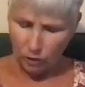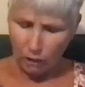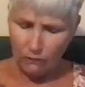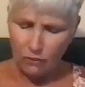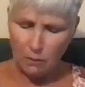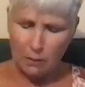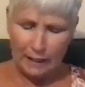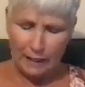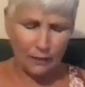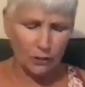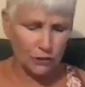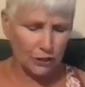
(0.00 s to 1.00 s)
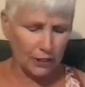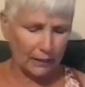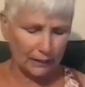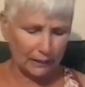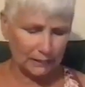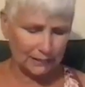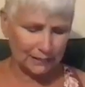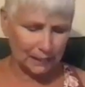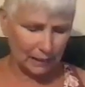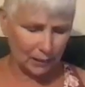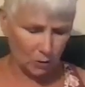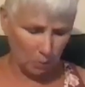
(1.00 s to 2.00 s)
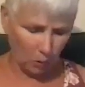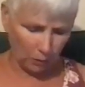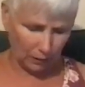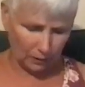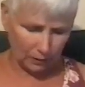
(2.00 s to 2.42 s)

from an energetic standpoint.